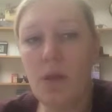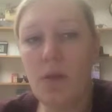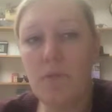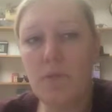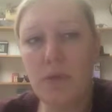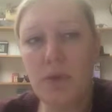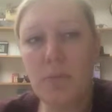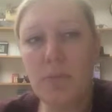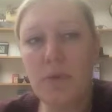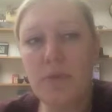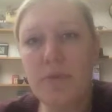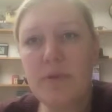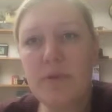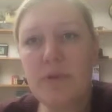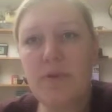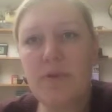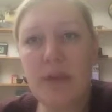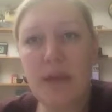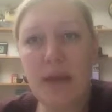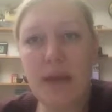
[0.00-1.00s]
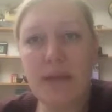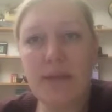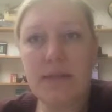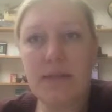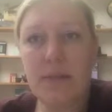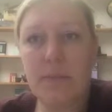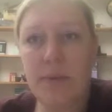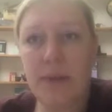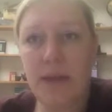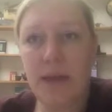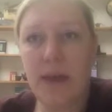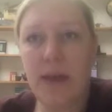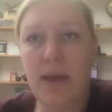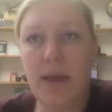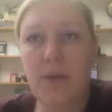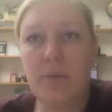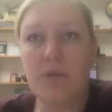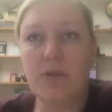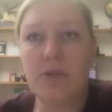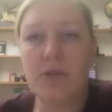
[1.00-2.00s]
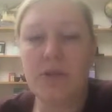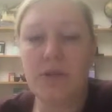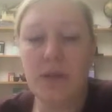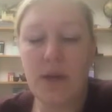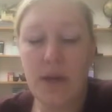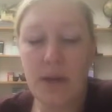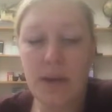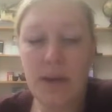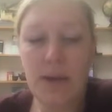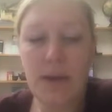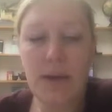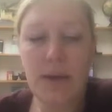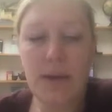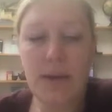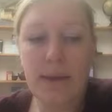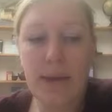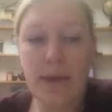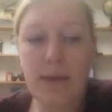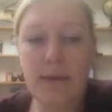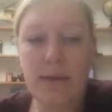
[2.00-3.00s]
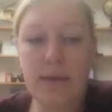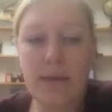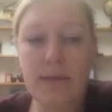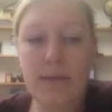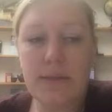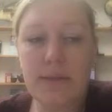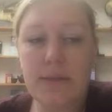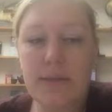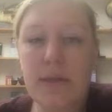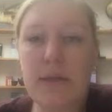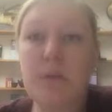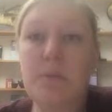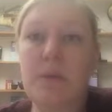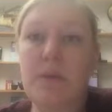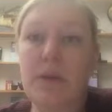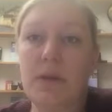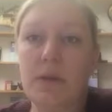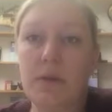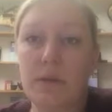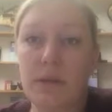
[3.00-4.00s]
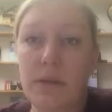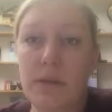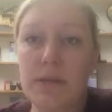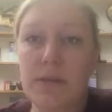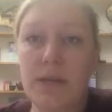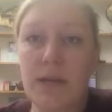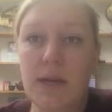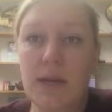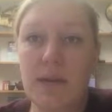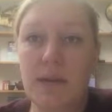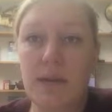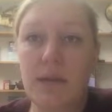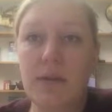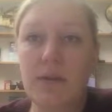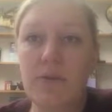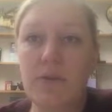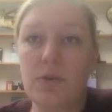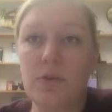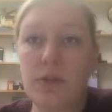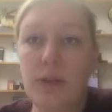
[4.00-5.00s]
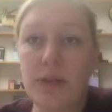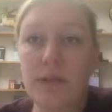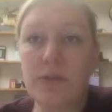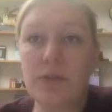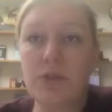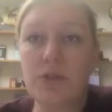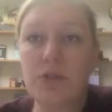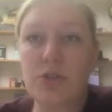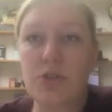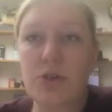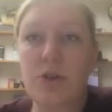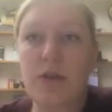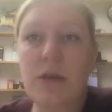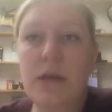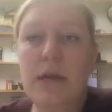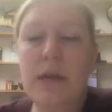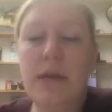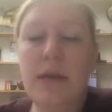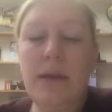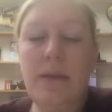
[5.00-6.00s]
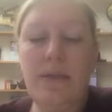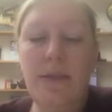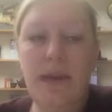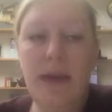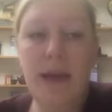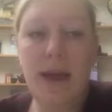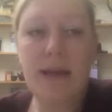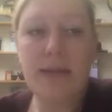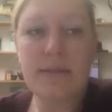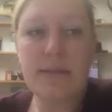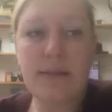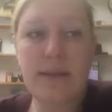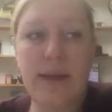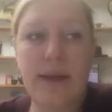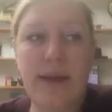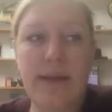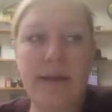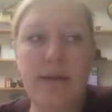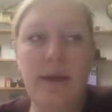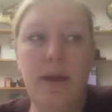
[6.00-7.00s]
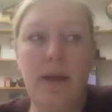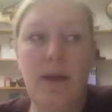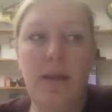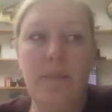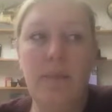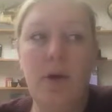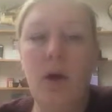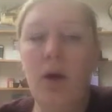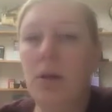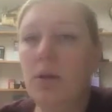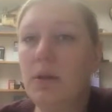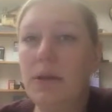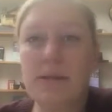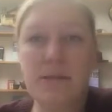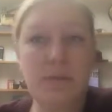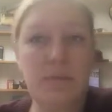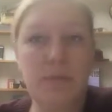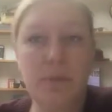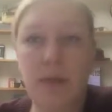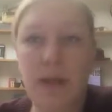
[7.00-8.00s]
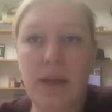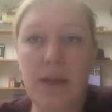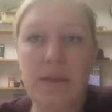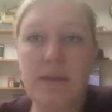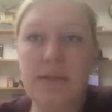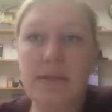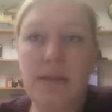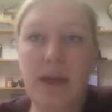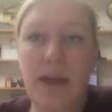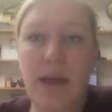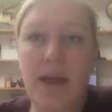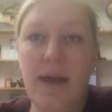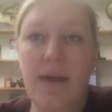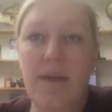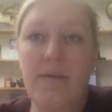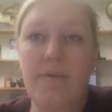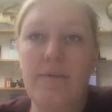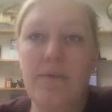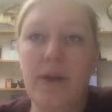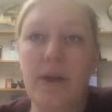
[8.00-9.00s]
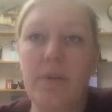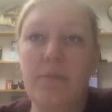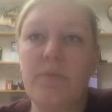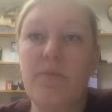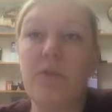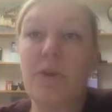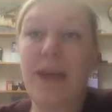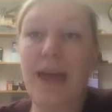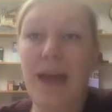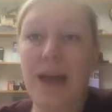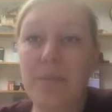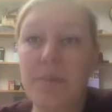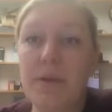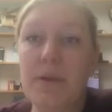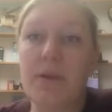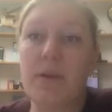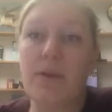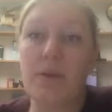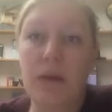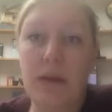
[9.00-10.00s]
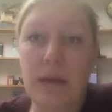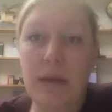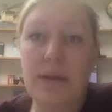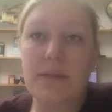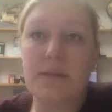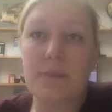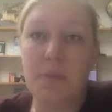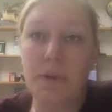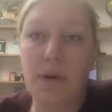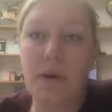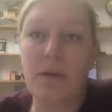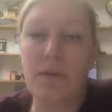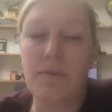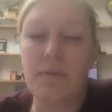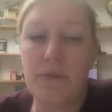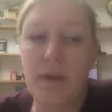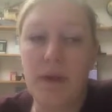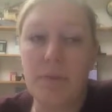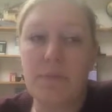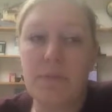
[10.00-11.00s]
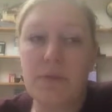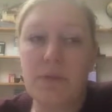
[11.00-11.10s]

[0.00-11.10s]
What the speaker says: For the purpose of the EdTPA, which is again this assessment that you'll need to take at the end of your licensure, they ask that all lesson plans have vocabulary as a part of them.